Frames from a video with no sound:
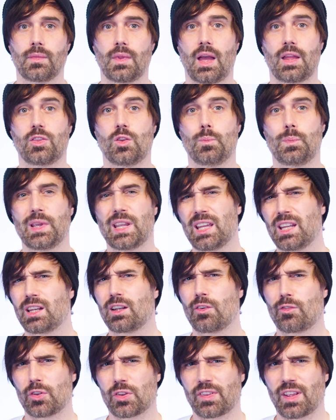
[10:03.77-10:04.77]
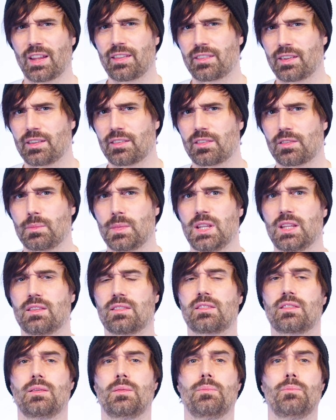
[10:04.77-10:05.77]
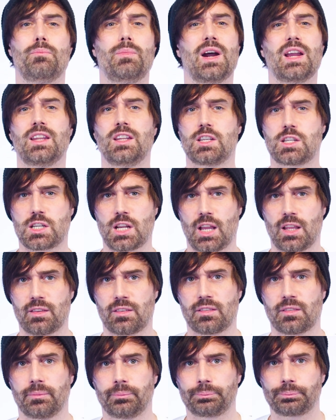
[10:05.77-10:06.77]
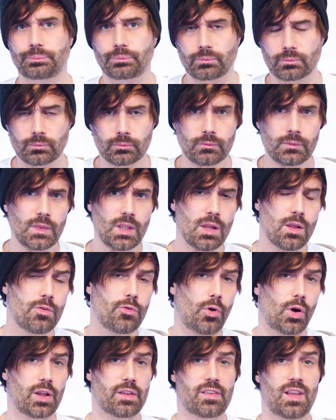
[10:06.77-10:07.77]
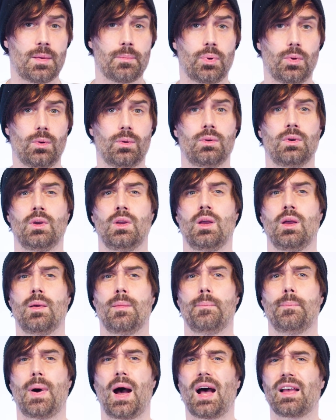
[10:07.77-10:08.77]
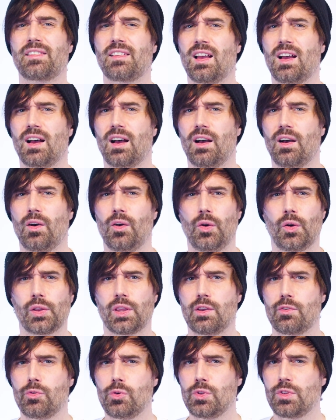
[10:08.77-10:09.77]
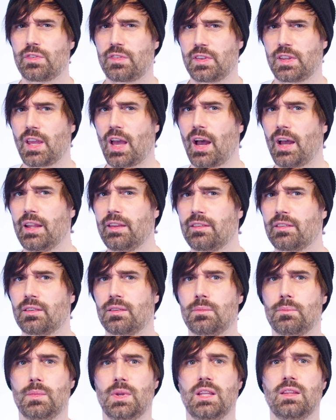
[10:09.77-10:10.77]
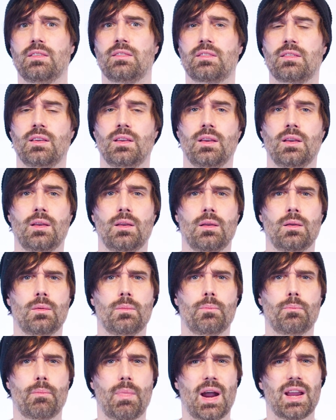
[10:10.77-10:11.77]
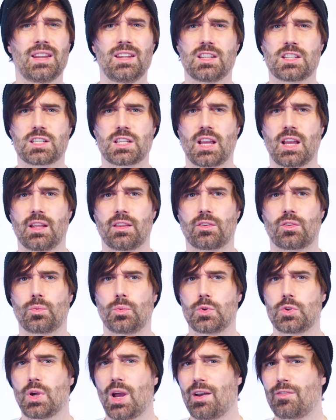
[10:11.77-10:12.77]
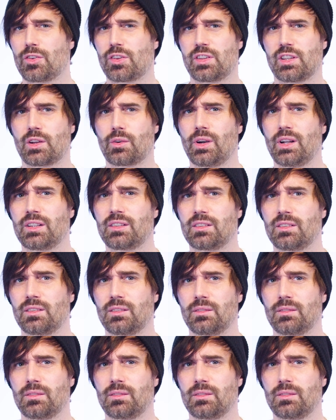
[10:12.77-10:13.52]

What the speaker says: at the beginning of a sentence means by any chance. For example, par hasard, auriez-vous une cigarette means by any chance, would you have a cigarette?